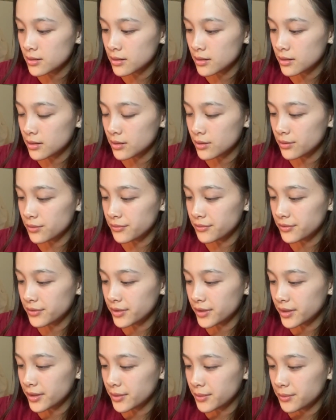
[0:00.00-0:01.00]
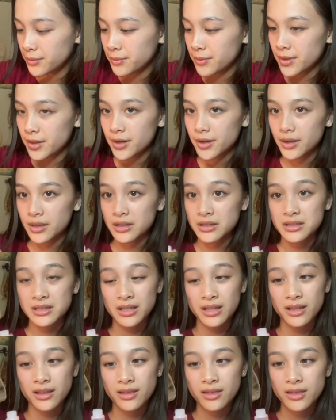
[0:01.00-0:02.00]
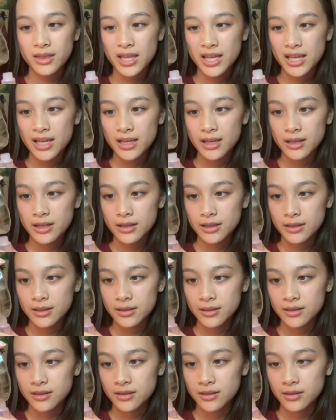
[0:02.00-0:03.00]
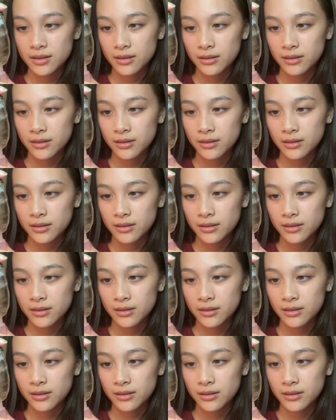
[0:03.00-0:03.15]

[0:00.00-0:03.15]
Hopefully it works like this.